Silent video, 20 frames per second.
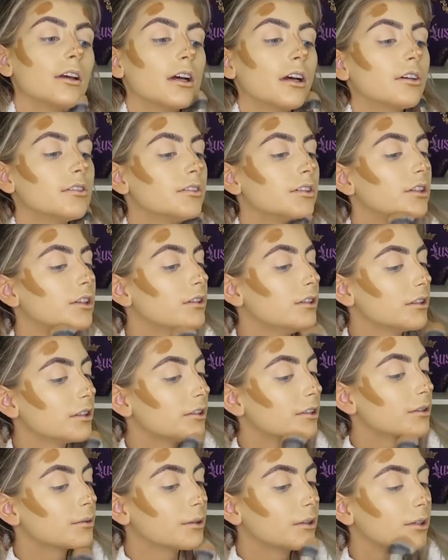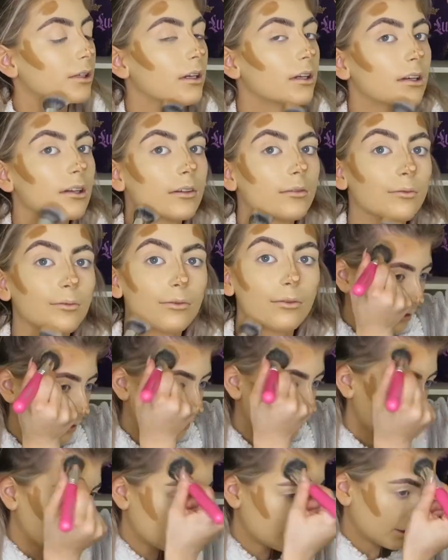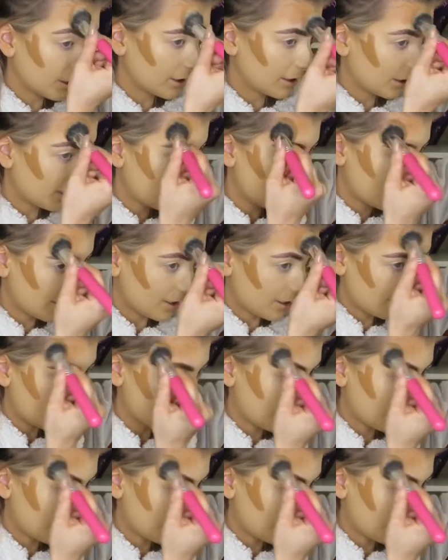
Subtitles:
I haven't used this one yet. I'm just gonna